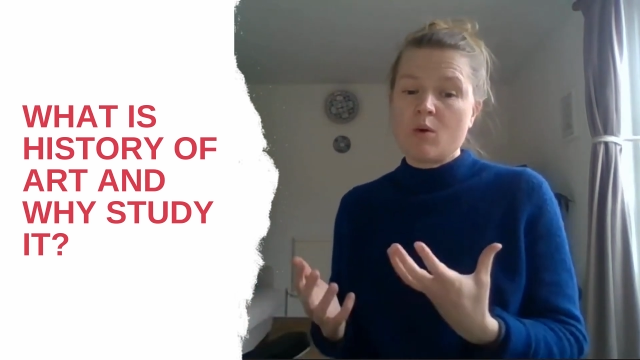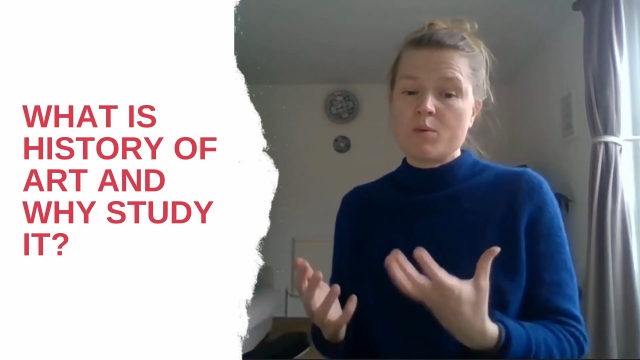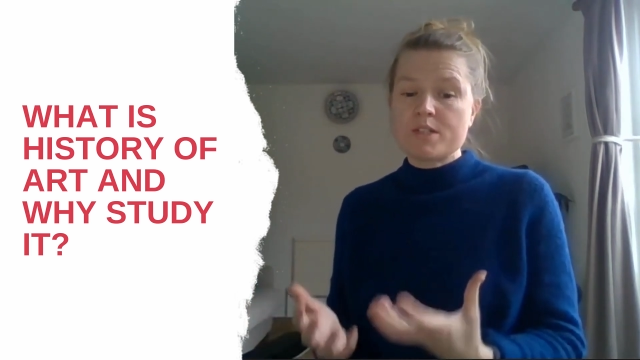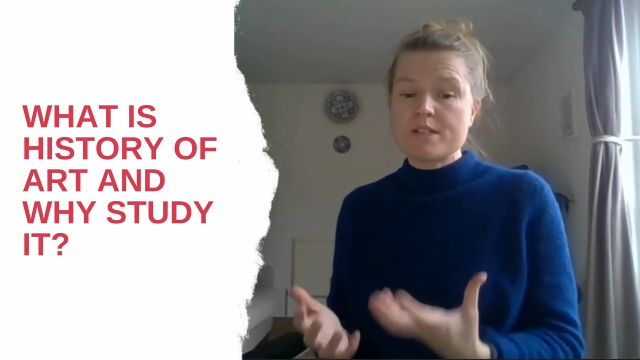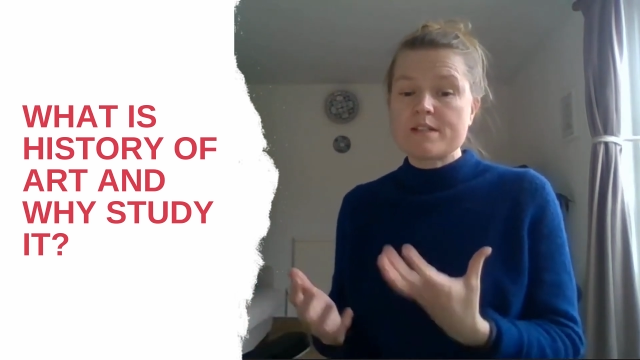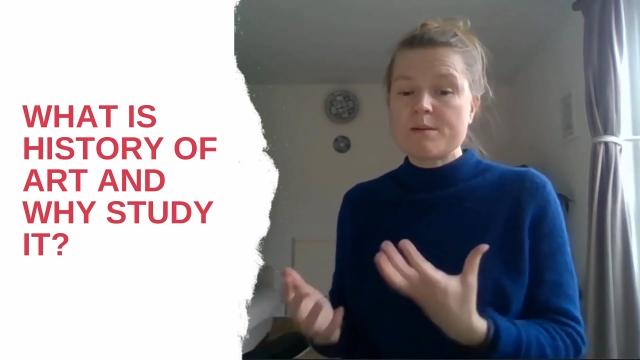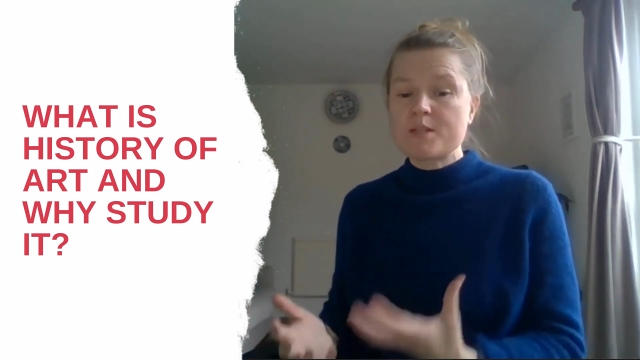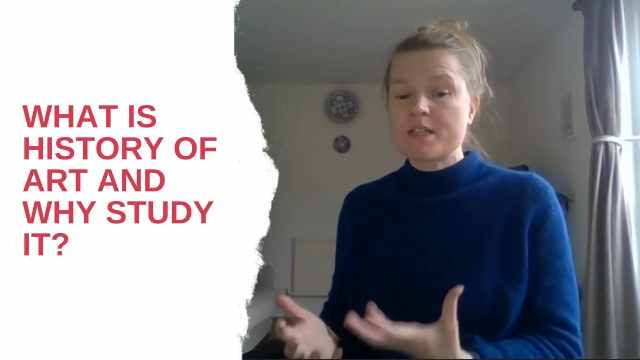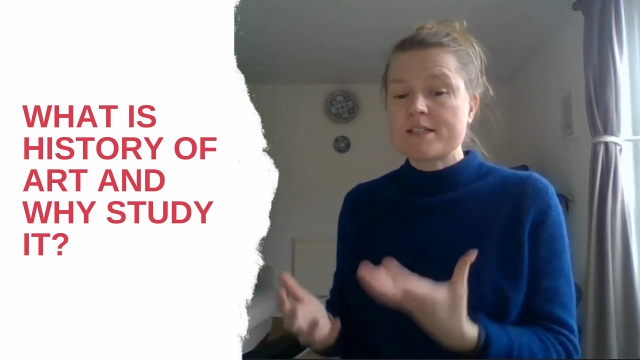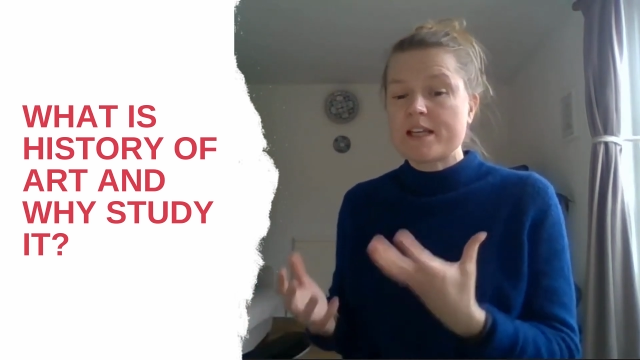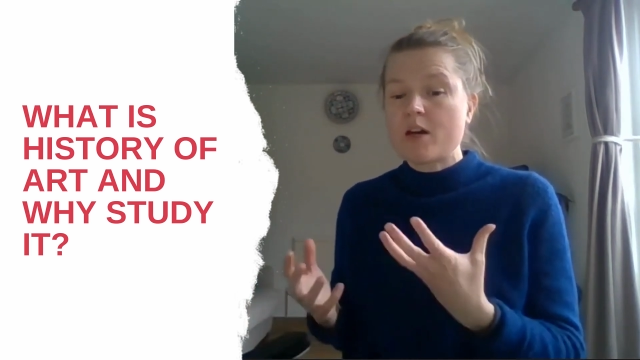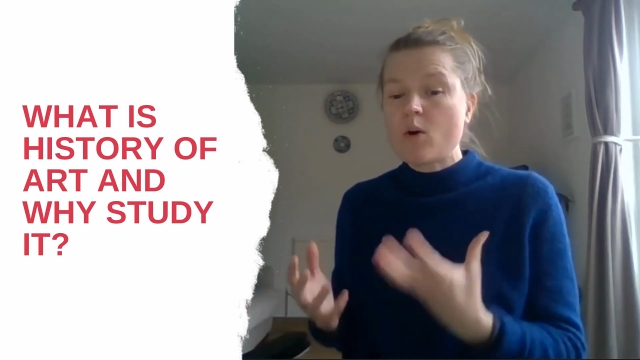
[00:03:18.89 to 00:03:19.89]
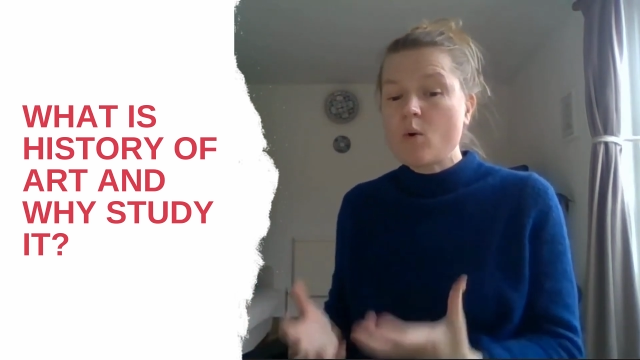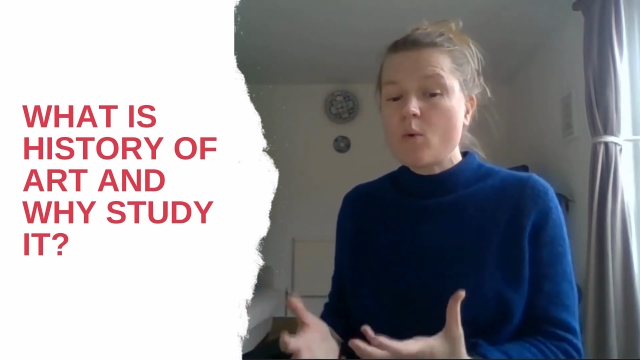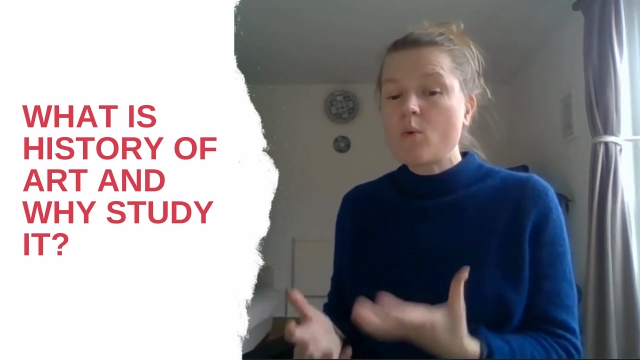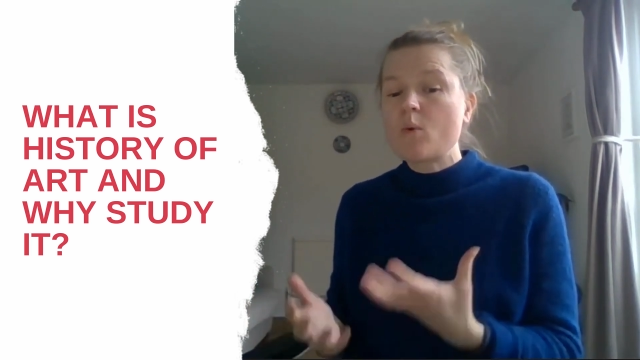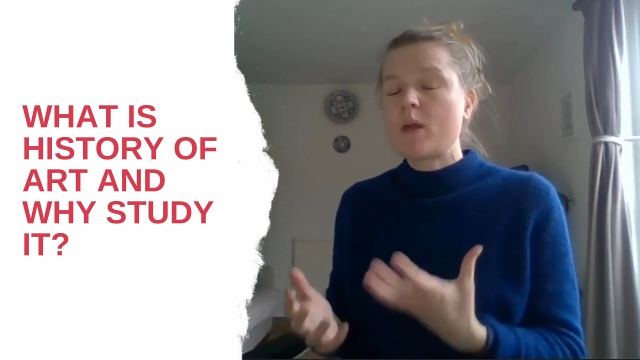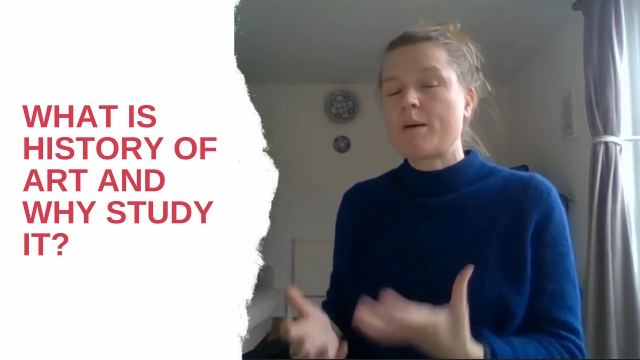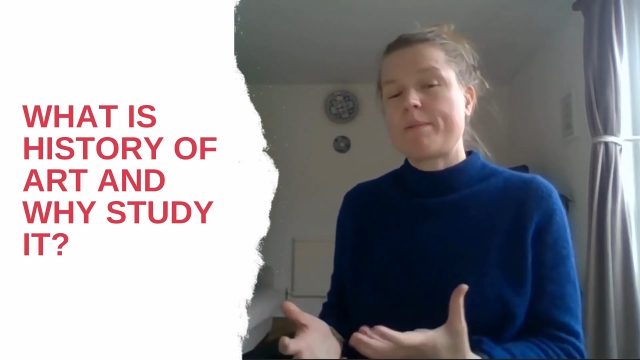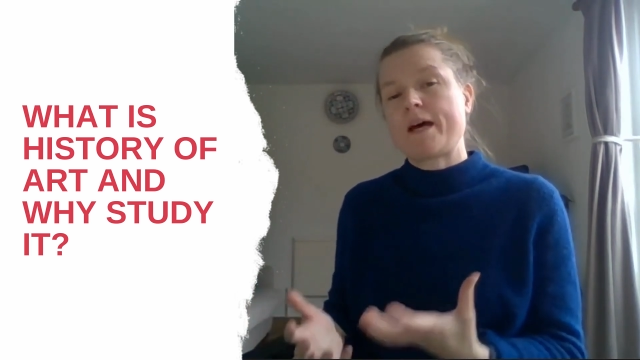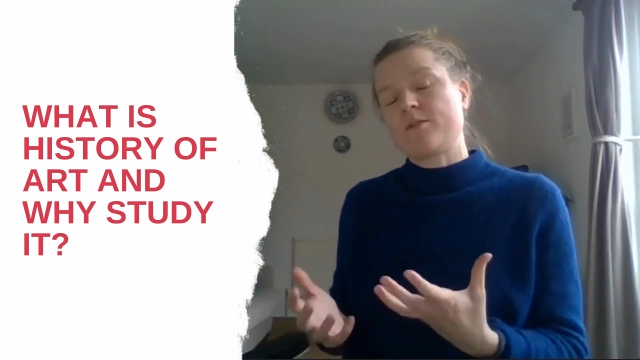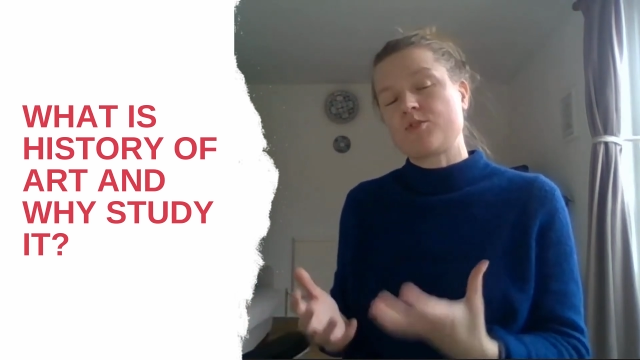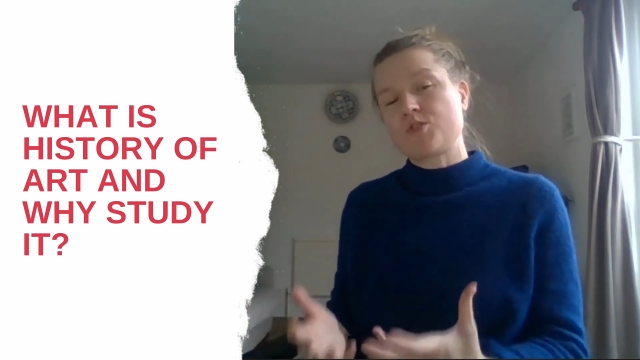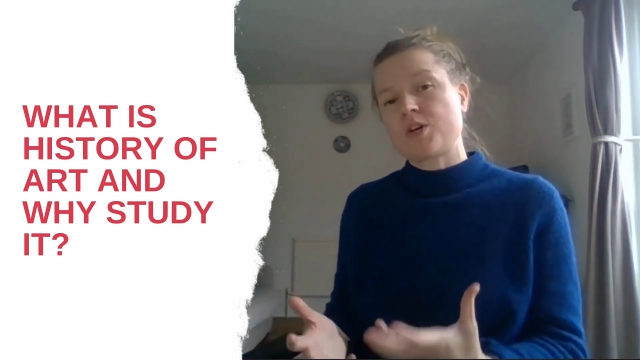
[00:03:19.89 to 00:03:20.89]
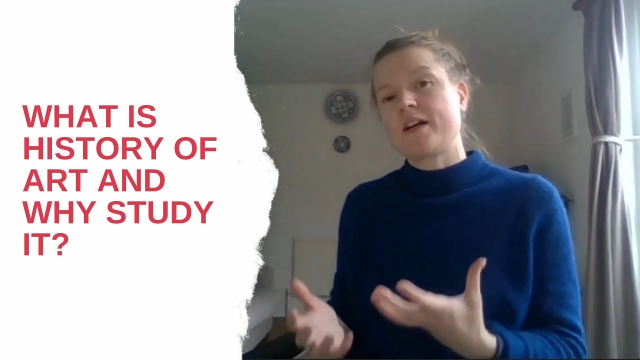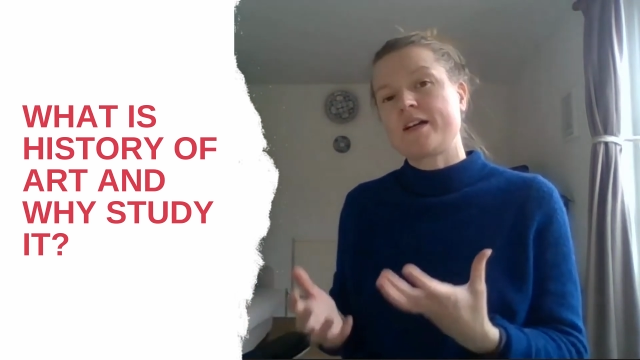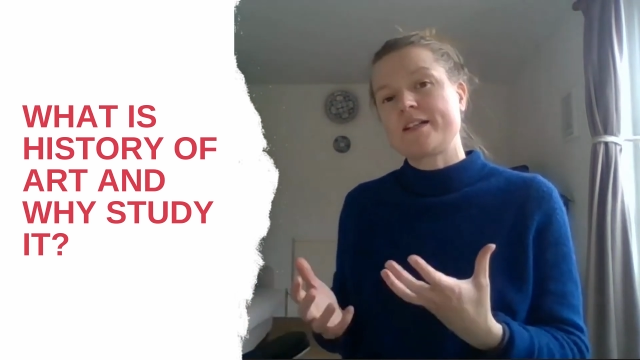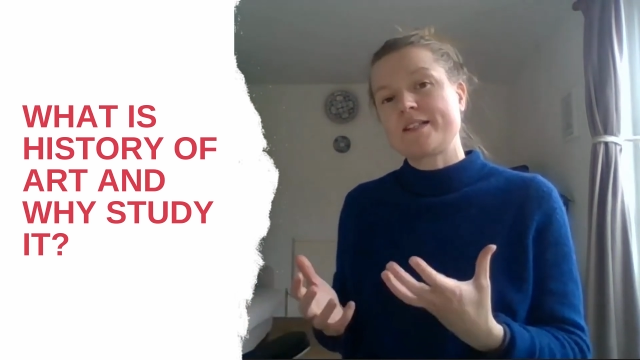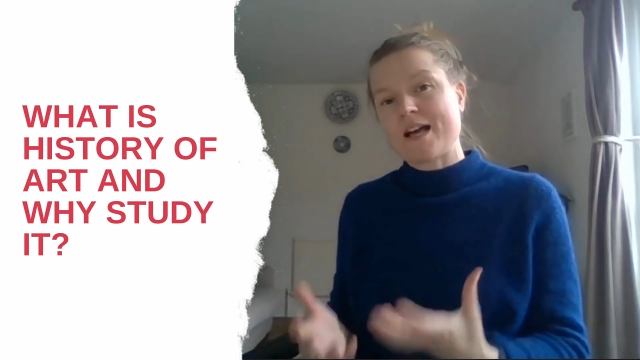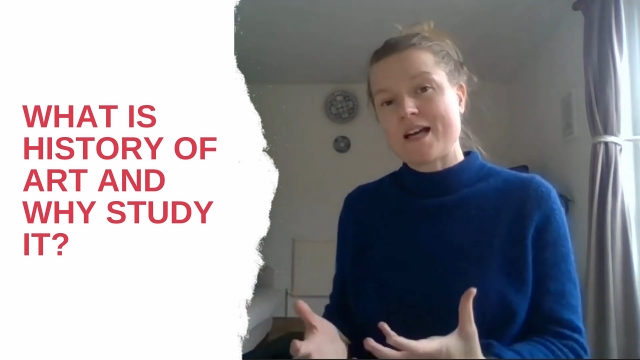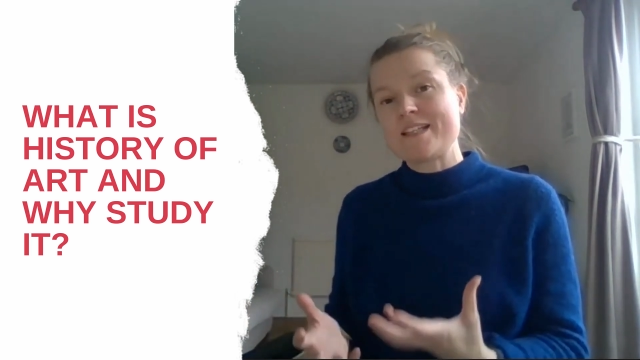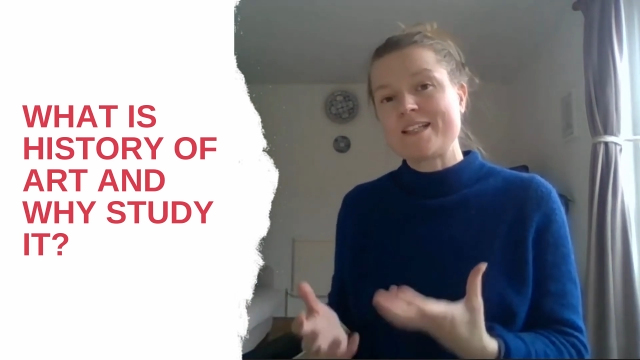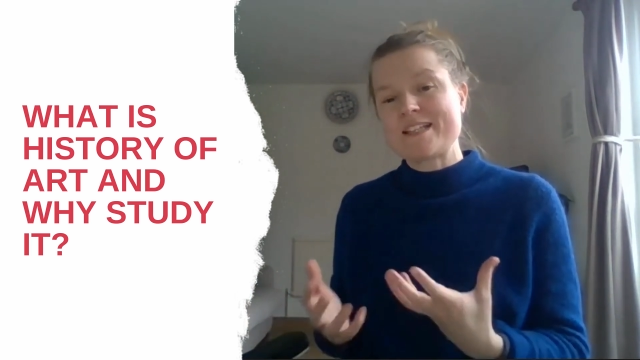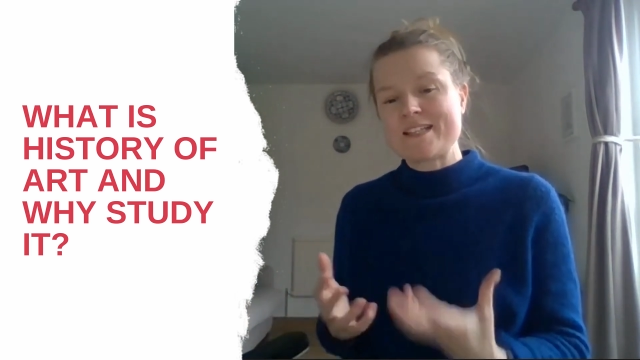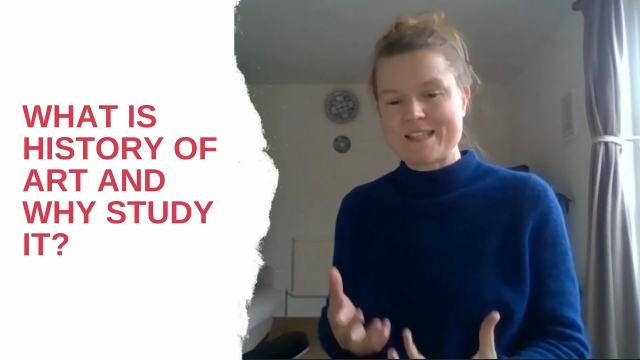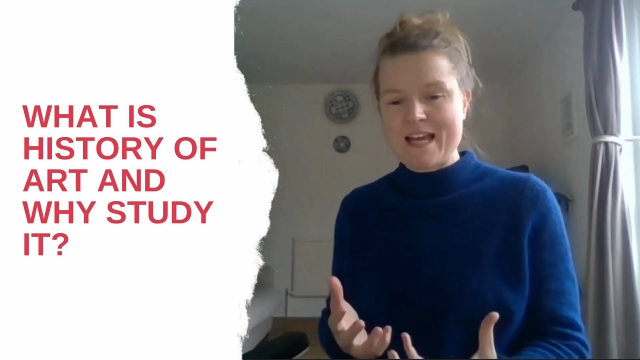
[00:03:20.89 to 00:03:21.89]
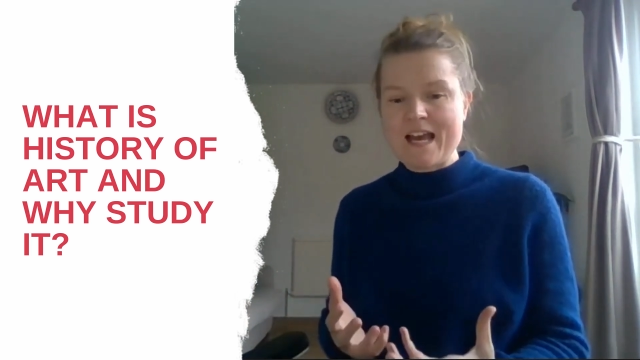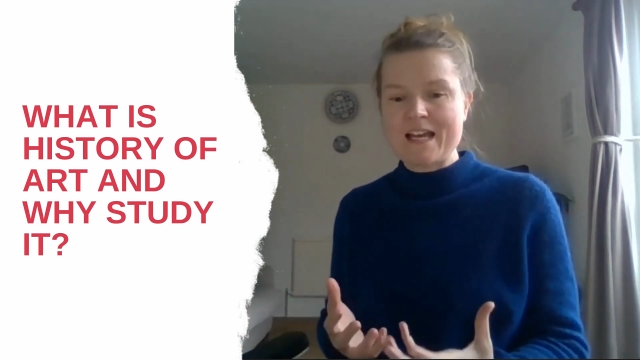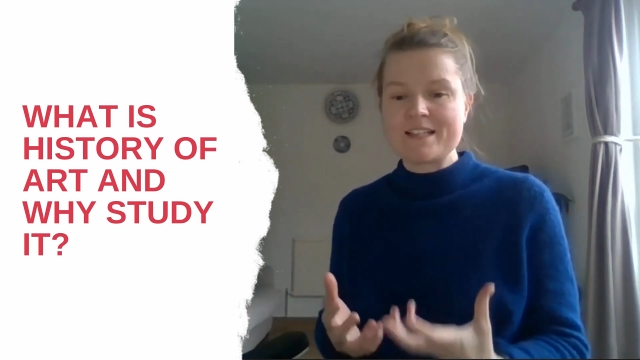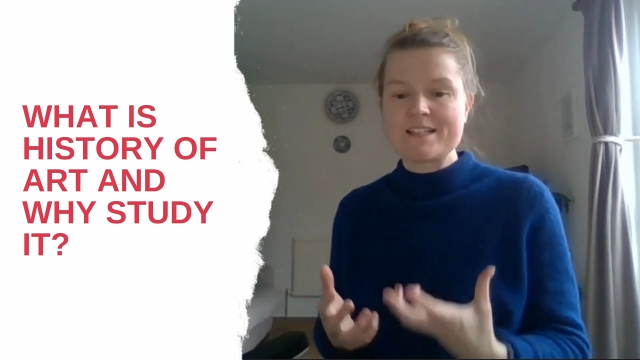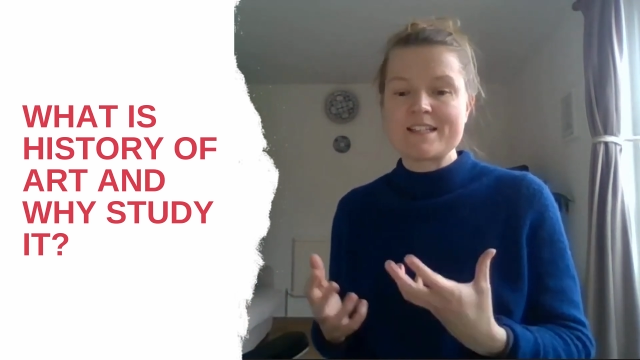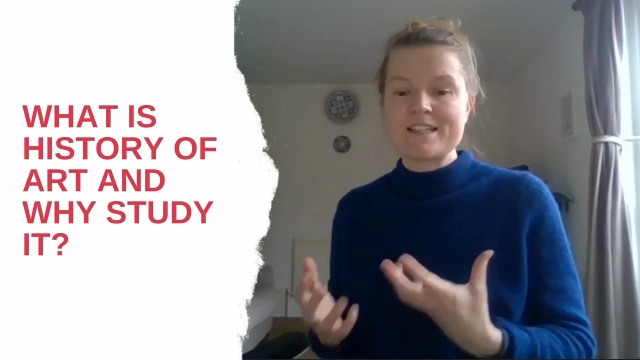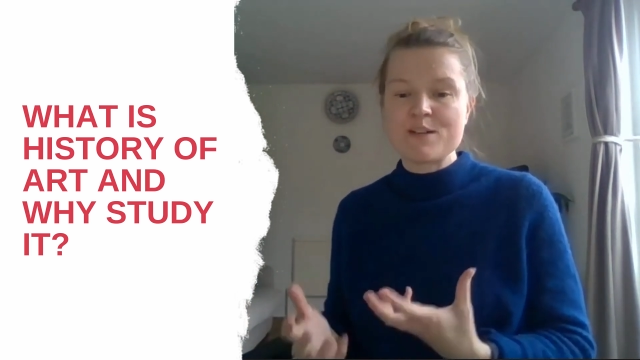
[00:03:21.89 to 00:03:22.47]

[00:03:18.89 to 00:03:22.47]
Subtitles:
which are subjects that are all about trying to understand